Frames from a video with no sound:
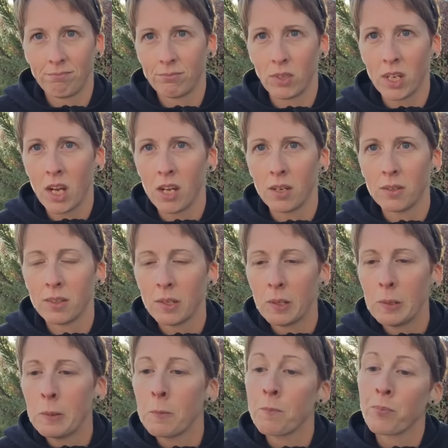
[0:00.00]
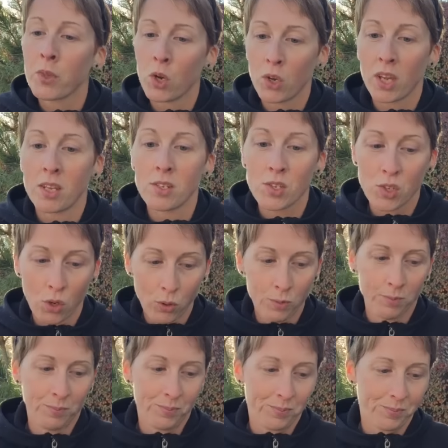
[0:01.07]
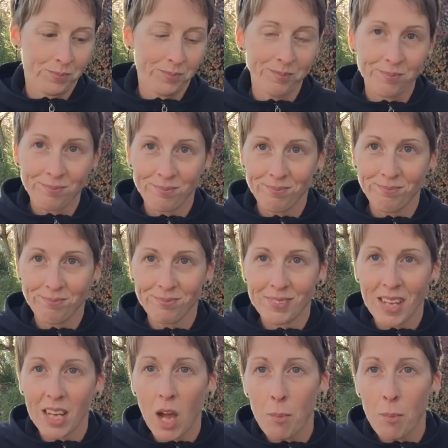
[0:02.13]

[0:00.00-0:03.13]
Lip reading: Why not? Okay, so a